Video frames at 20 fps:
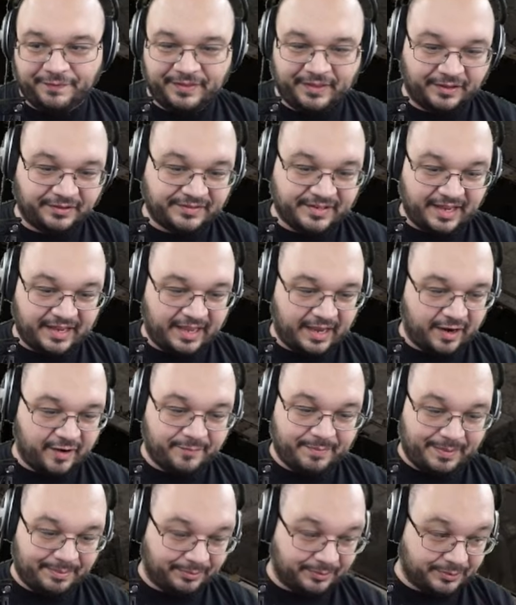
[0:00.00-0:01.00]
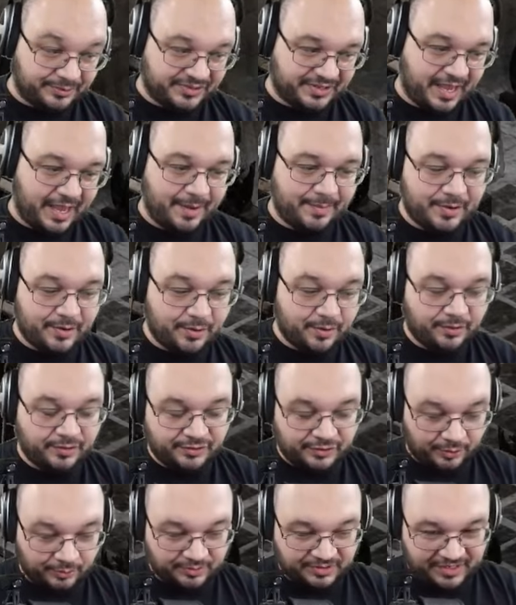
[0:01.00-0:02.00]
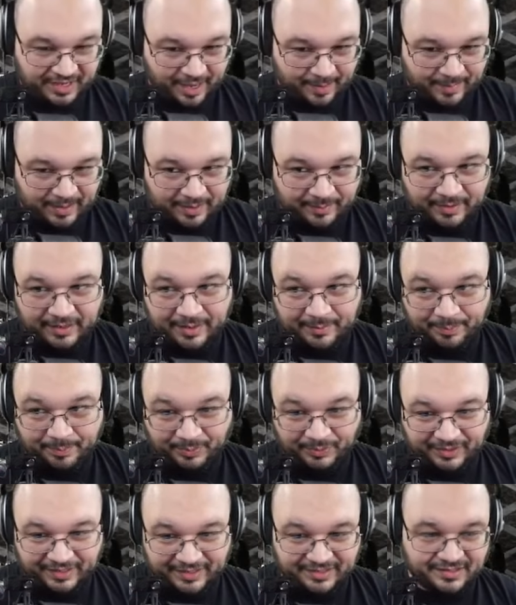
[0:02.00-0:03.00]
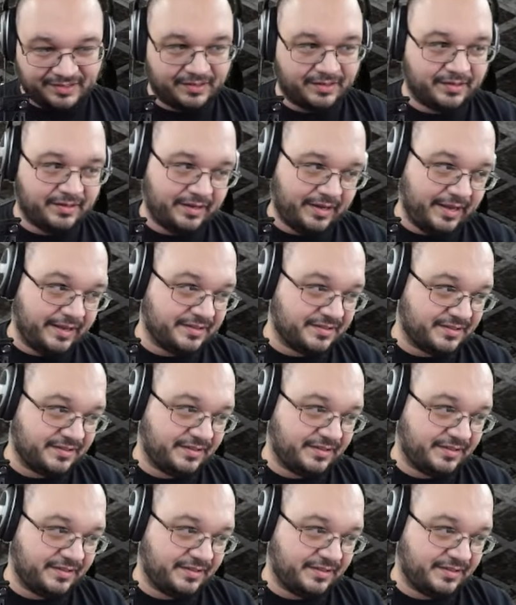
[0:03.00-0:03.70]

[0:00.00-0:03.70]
they'll take care of people who scam you. Don't scam anybody, please. It's